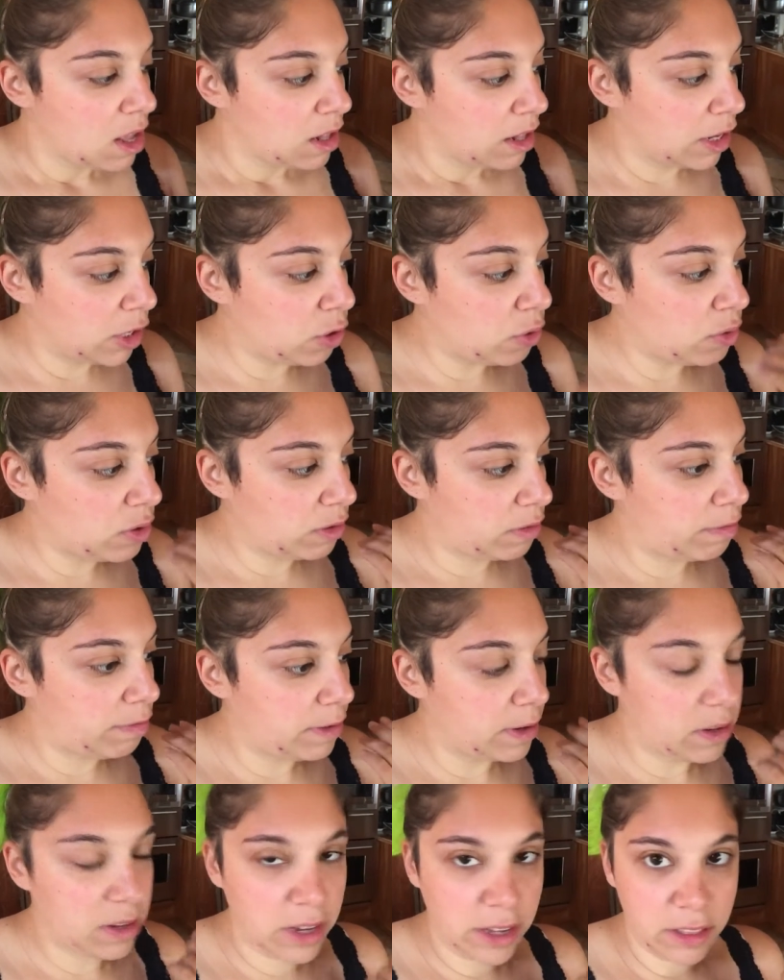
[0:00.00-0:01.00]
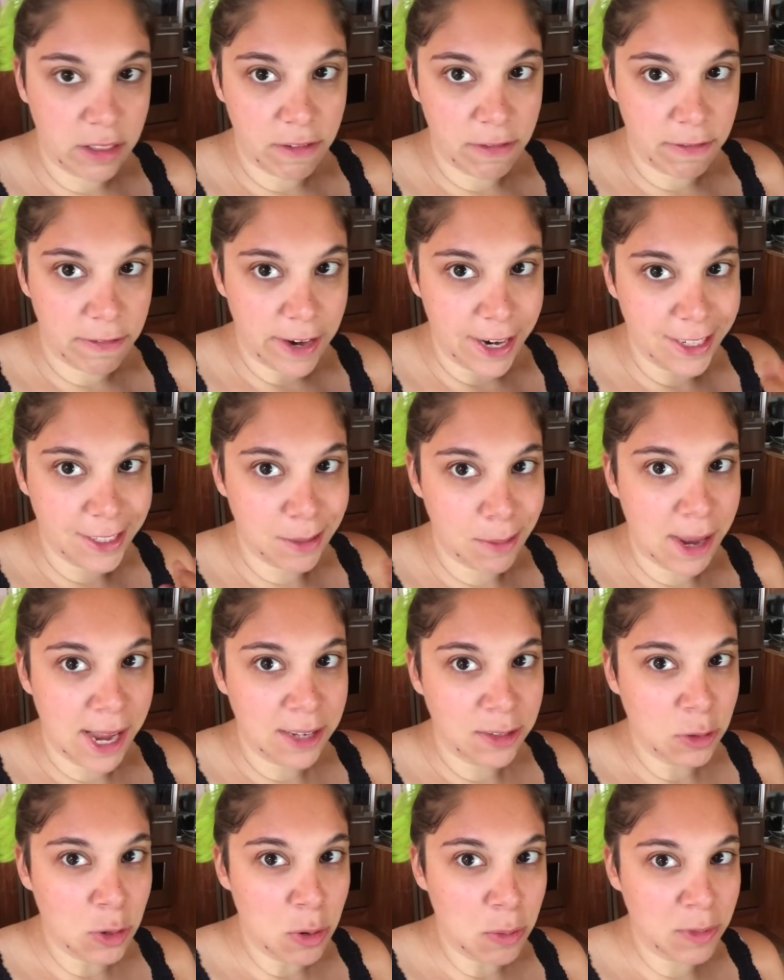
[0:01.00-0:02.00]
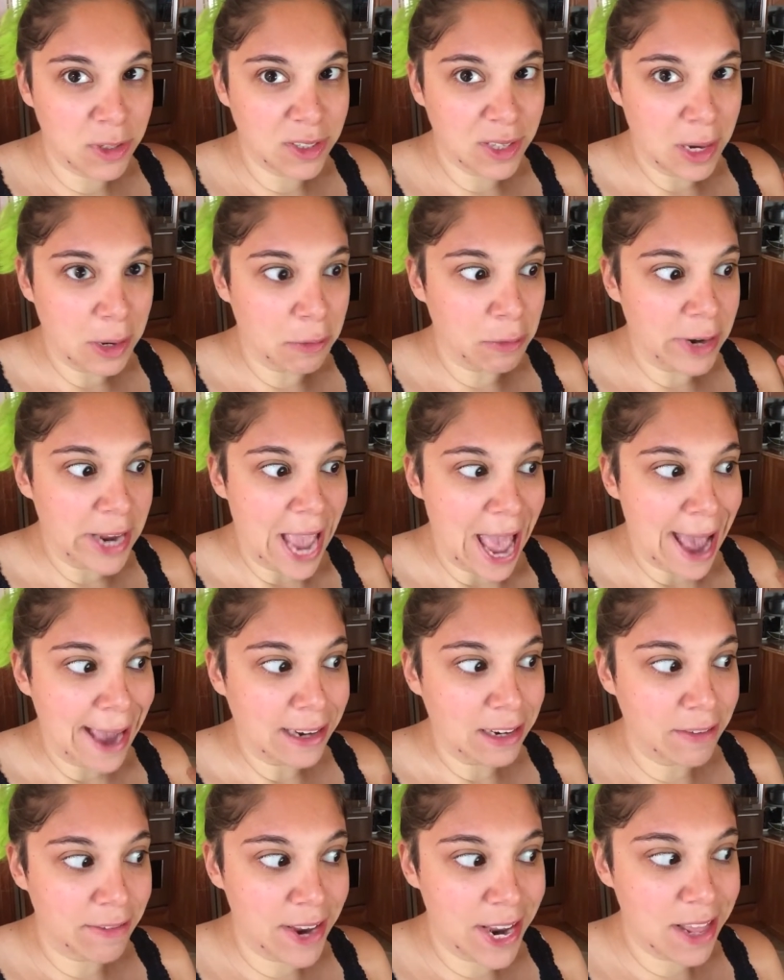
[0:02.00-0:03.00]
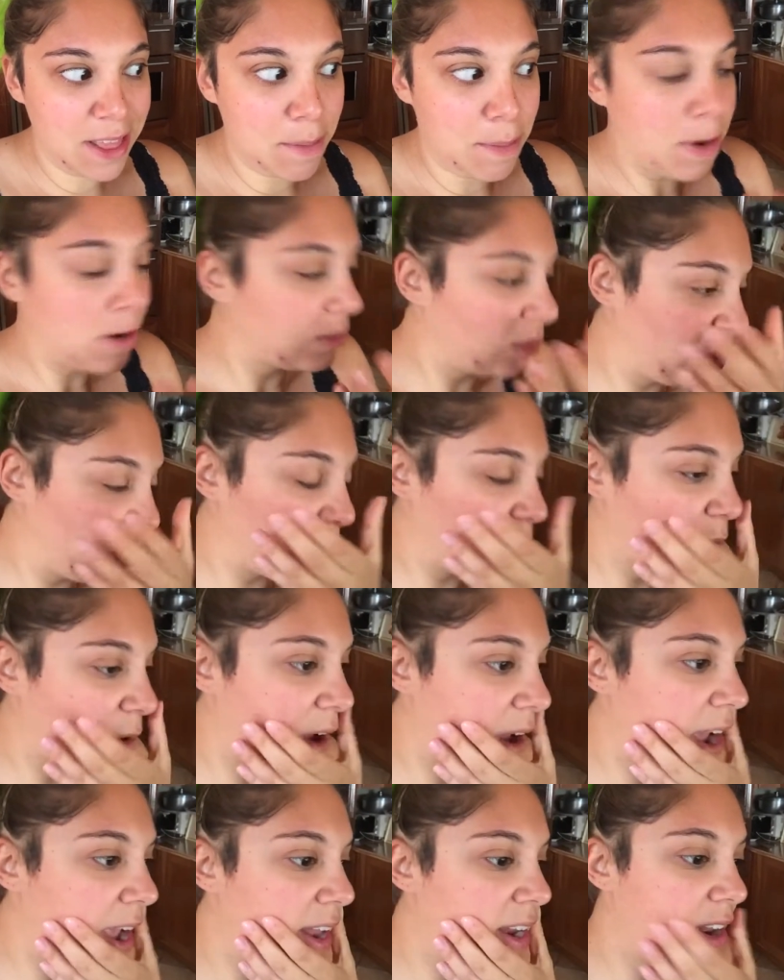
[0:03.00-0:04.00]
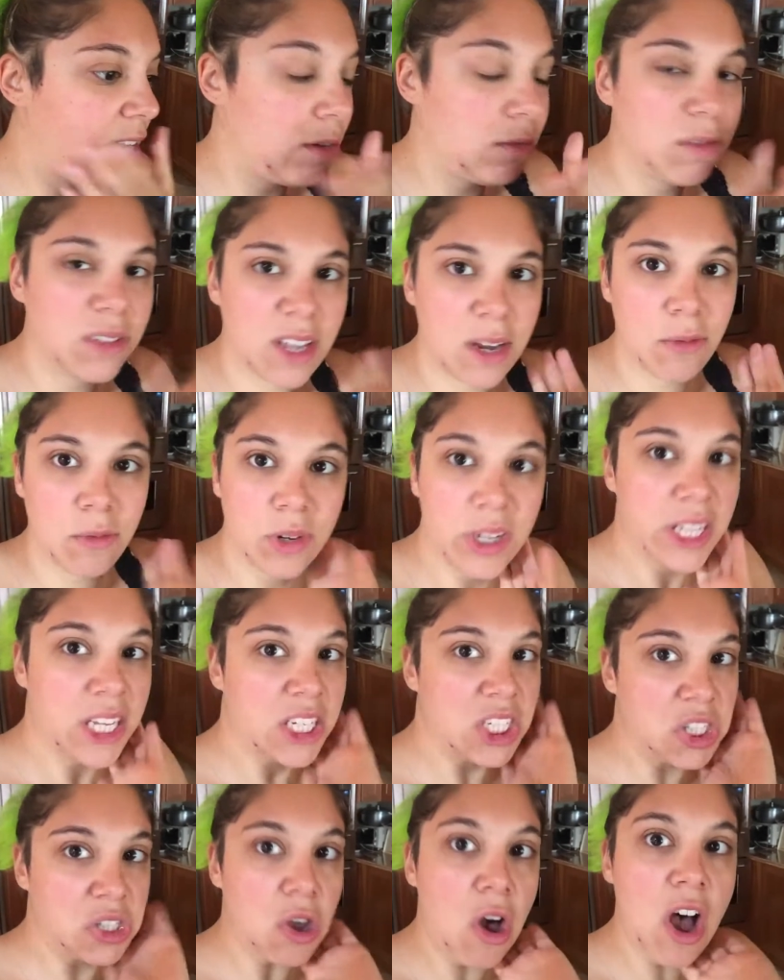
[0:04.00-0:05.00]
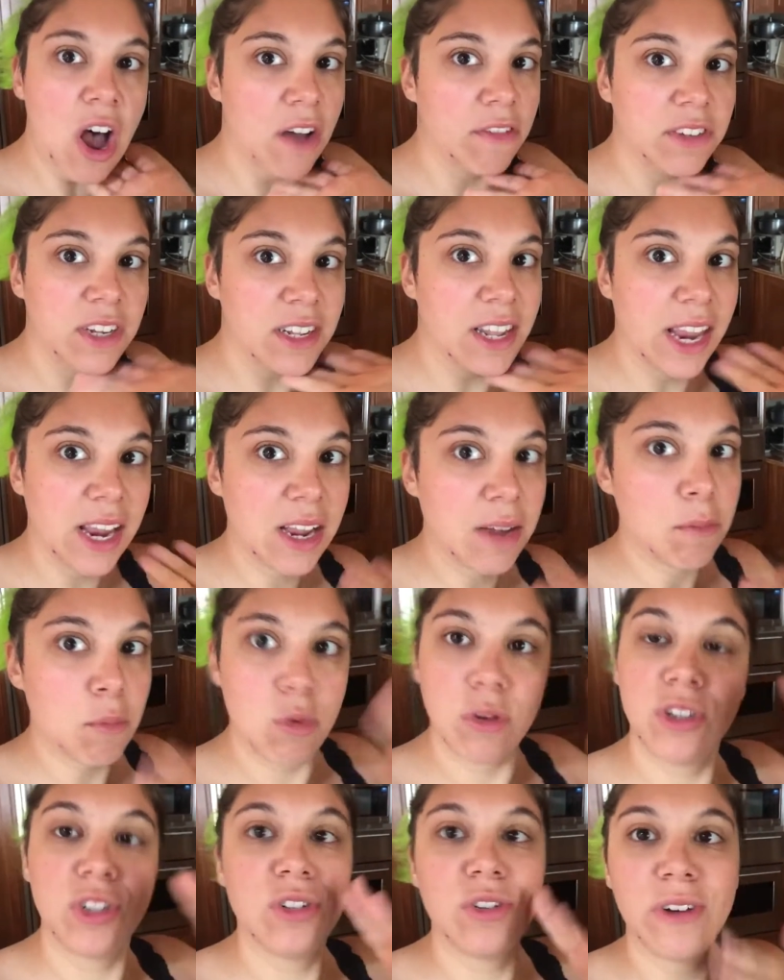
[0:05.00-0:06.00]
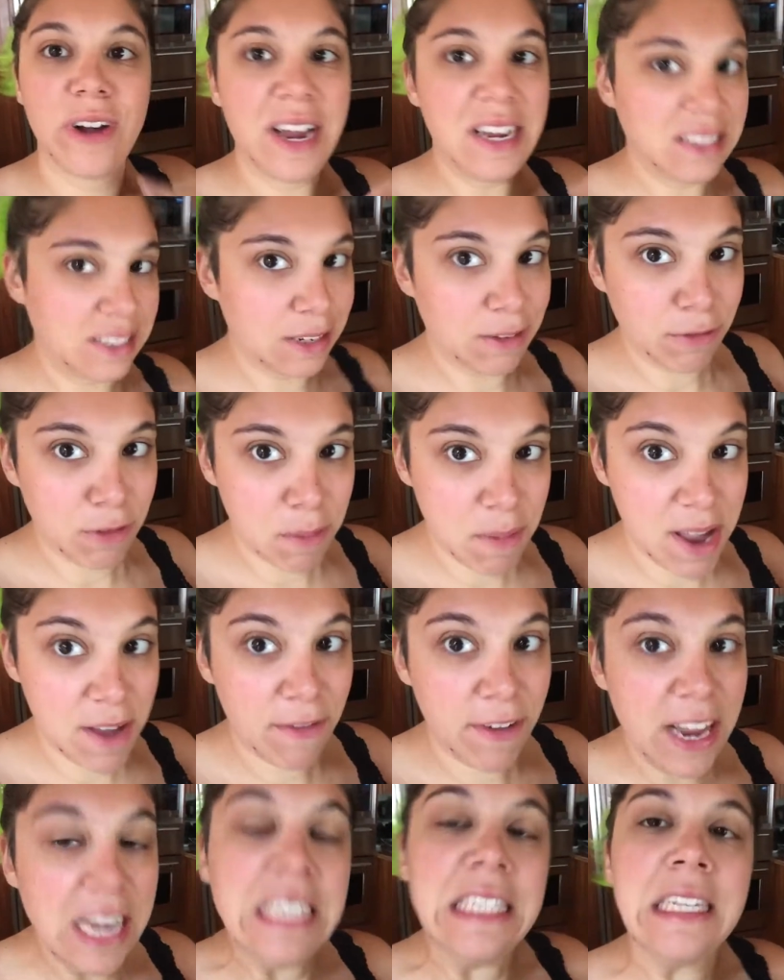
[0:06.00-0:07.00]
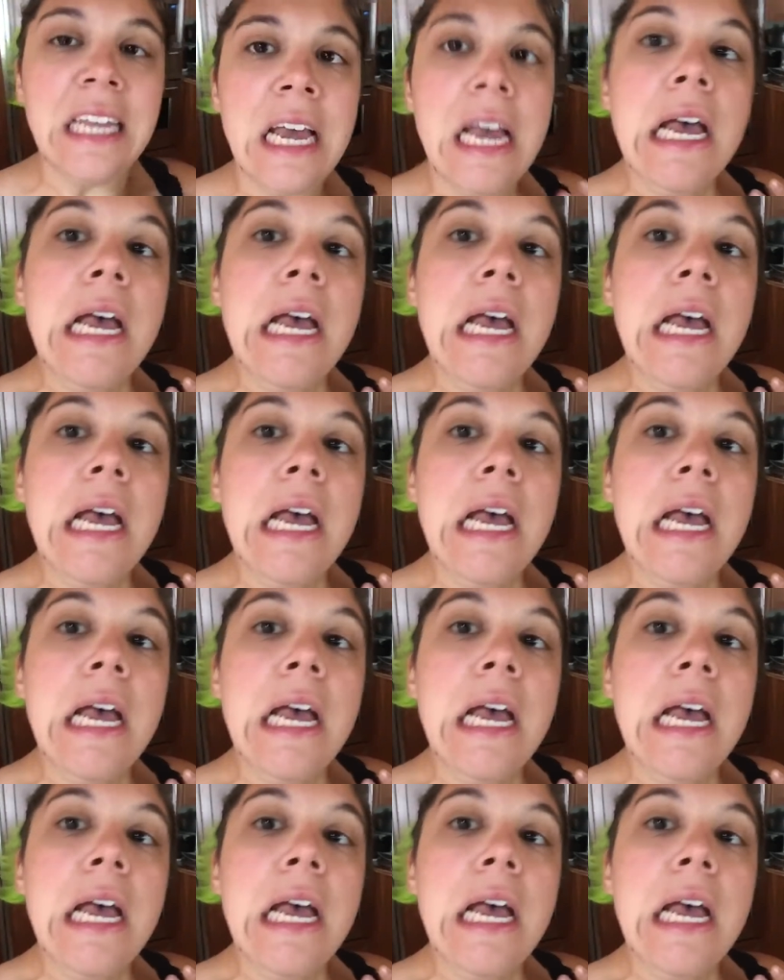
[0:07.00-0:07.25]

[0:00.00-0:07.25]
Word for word: you could feel like the face mask almost like reactivating the parts that dried, and it was like really soft and like moisturizing for my face.